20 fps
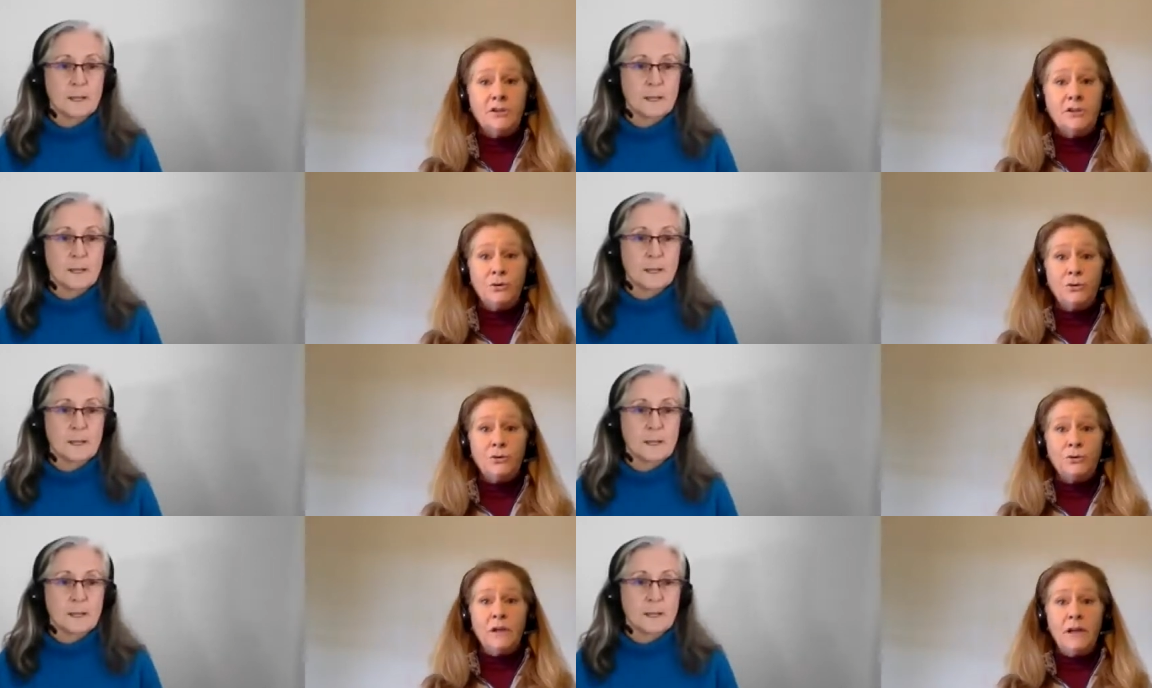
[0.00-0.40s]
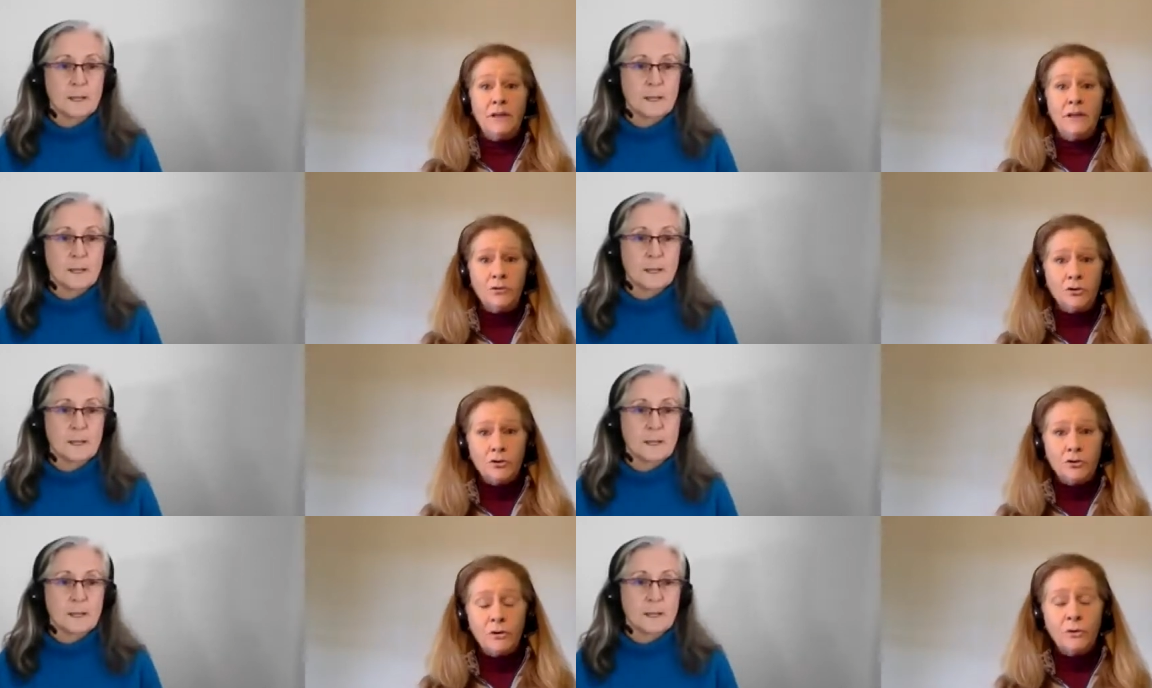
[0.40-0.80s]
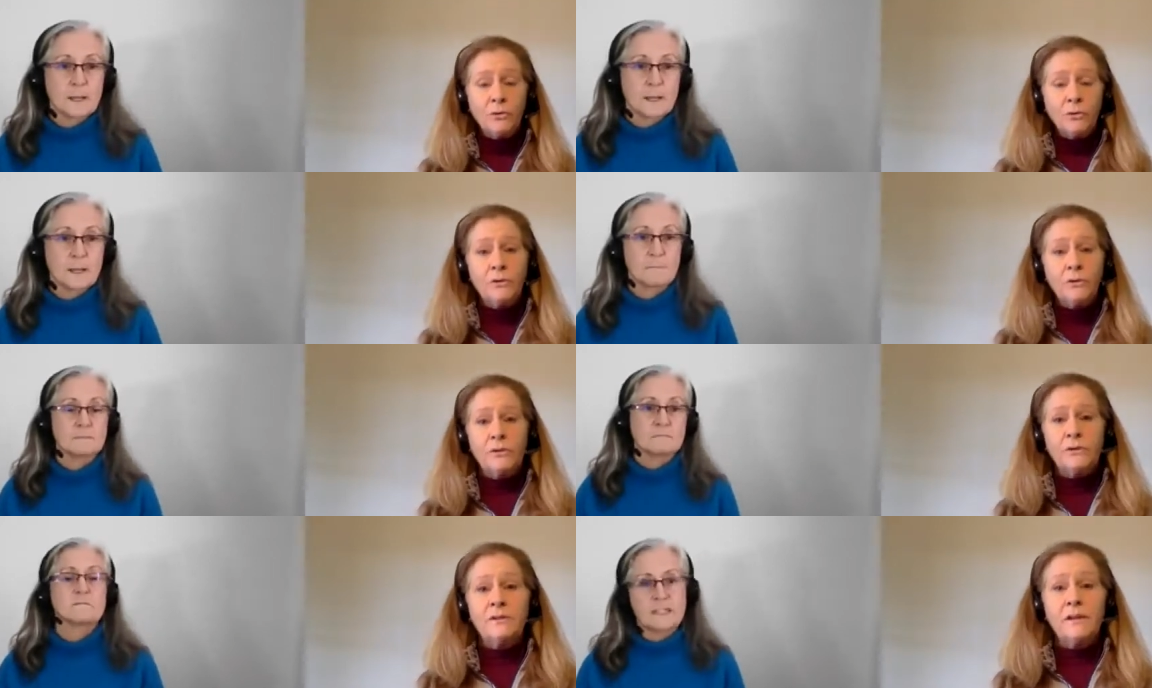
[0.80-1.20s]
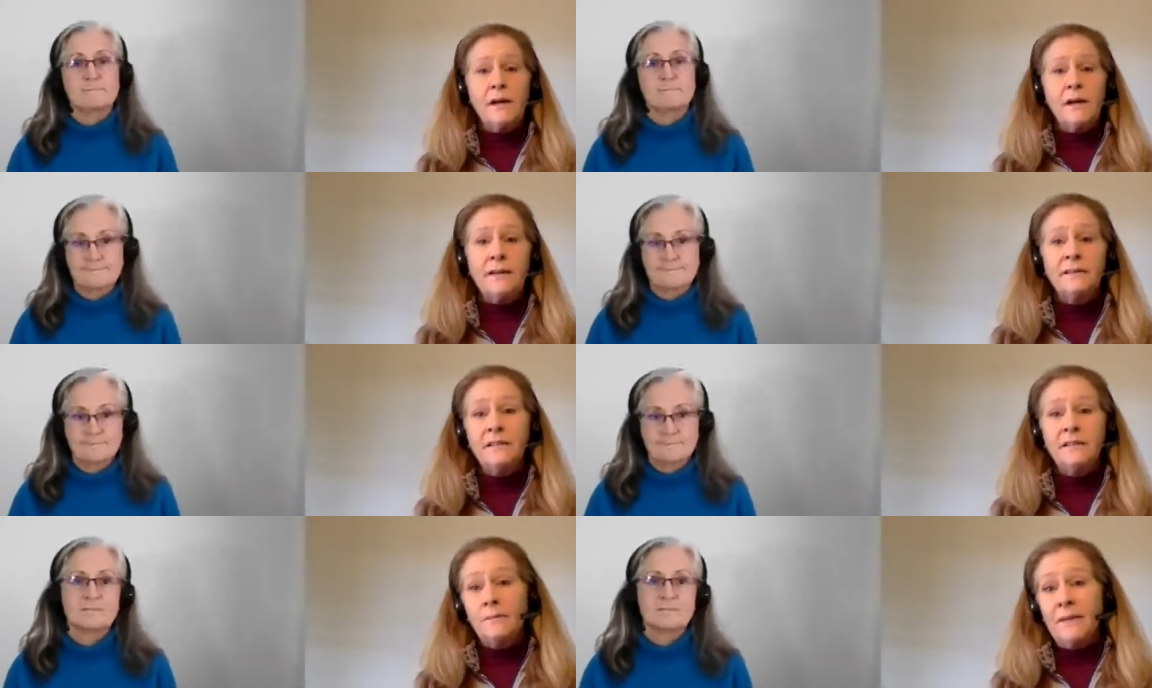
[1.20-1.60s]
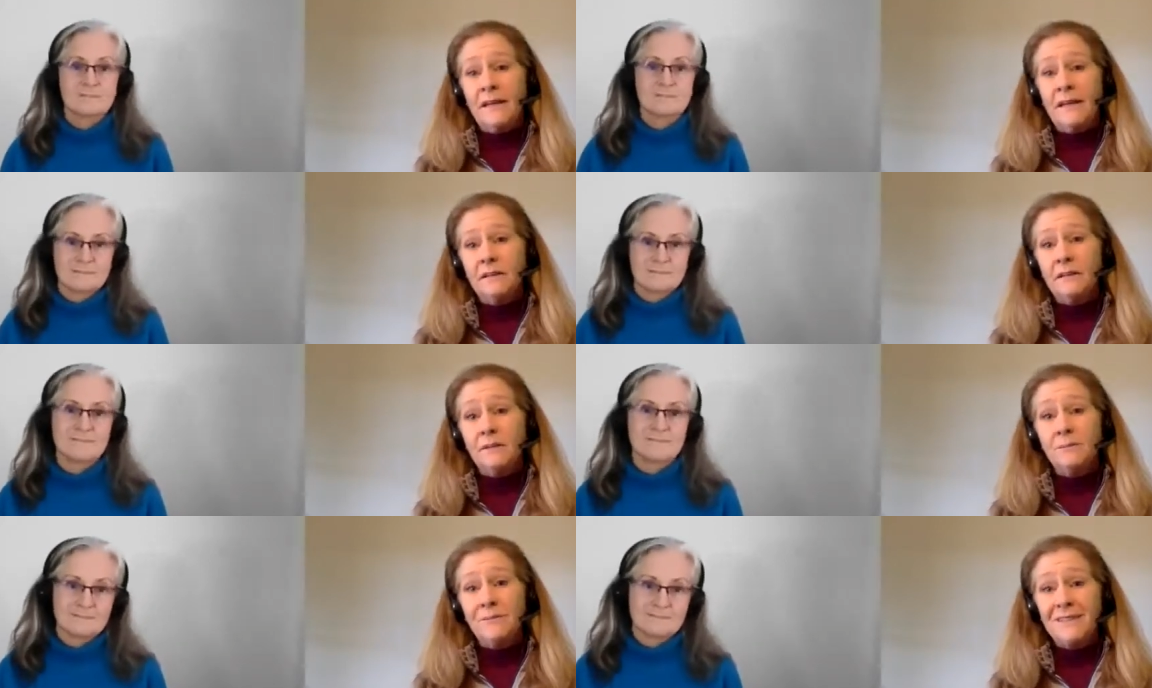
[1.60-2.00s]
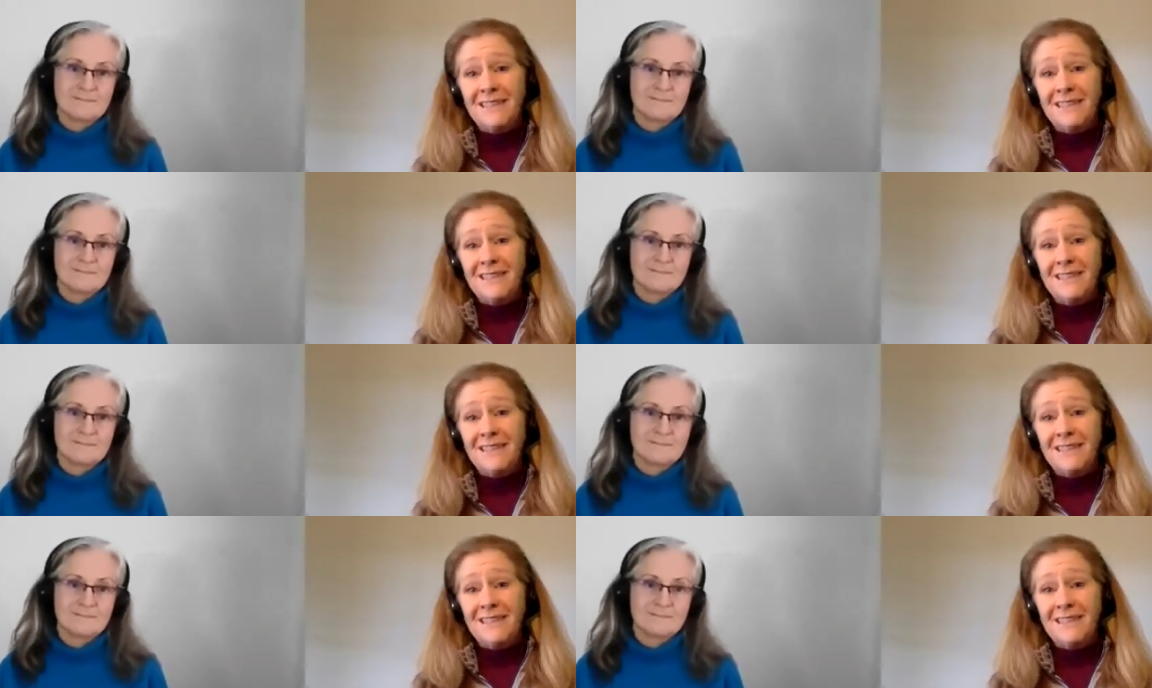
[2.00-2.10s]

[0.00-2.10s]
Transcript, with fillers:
Speaker 1: to lunge the horse not to make them